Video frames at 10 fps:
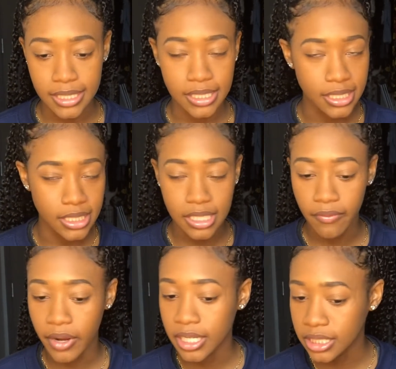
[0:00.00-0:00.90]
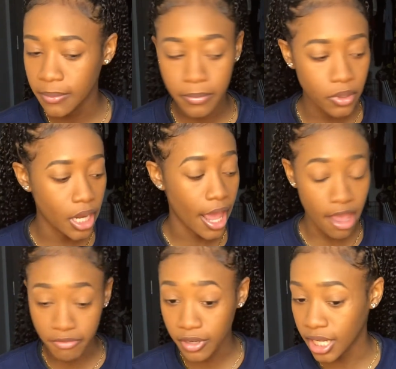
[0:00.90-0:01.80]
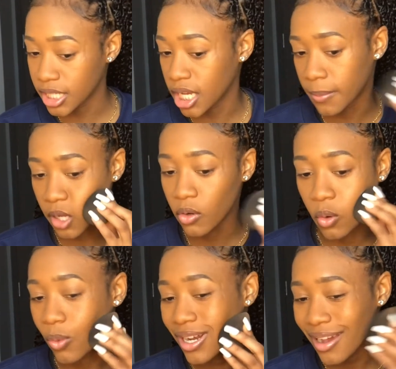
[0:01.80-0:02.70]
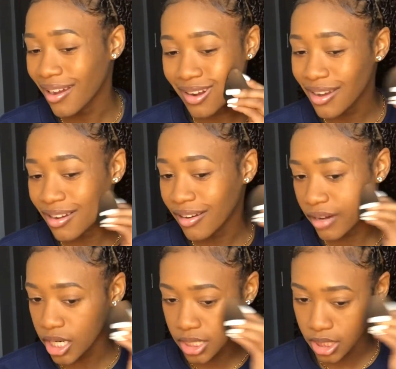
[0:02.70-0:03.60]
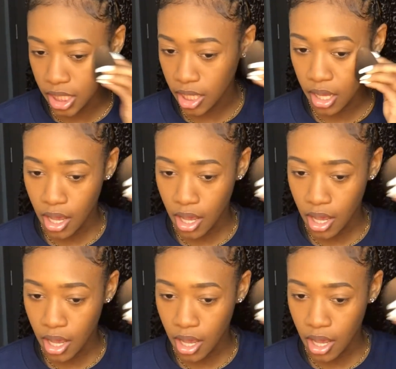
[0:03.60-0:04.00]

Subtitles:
since this is a very simple everyday type of look. We're not gonna go crazy.